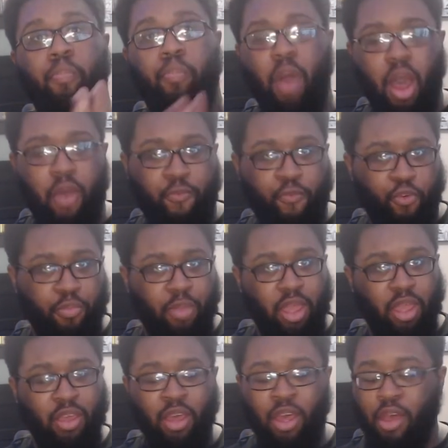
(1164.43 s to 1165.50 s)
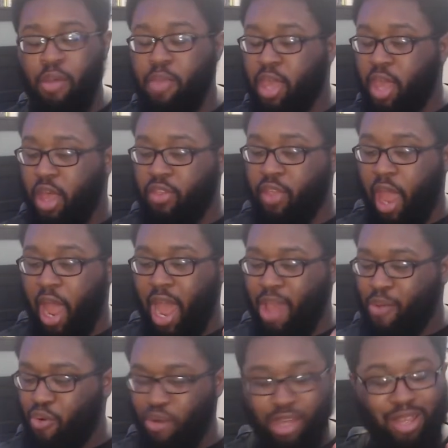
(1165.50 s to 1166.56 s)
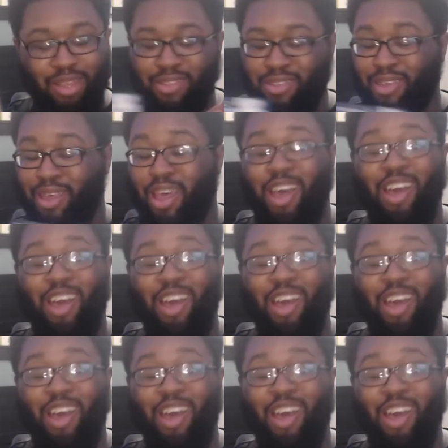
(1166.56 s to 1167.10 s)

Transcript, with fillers: bought for me because I was